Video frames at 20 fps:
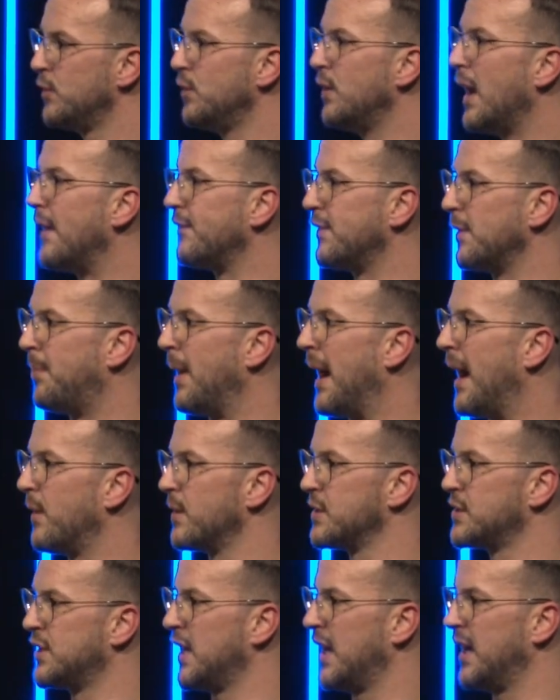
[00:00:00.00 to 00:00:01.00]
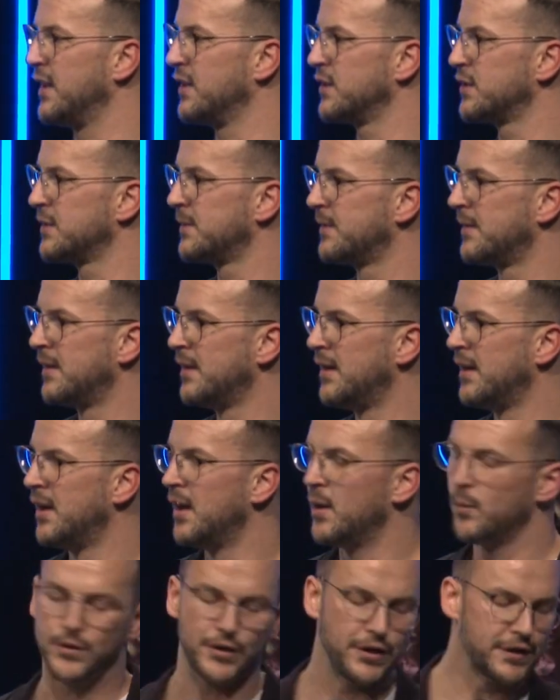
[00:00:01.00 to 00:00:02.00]
you have the power to change.
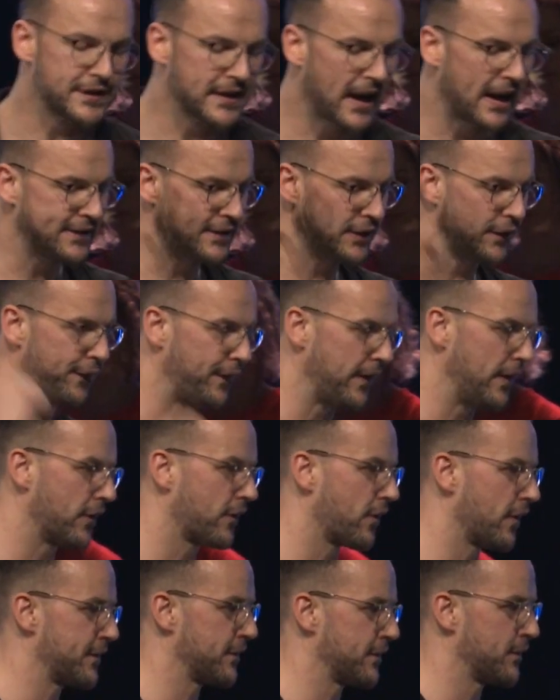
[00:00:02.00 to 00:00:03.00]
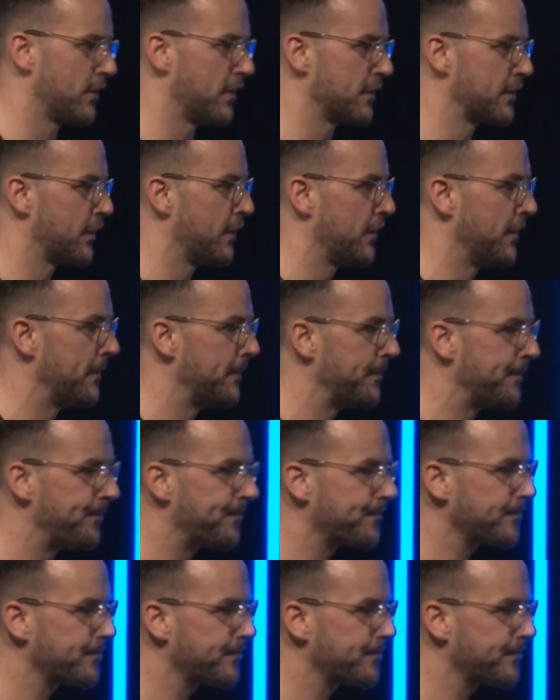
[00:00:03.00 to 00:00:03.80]
Would you stand to your feet across this auditorium?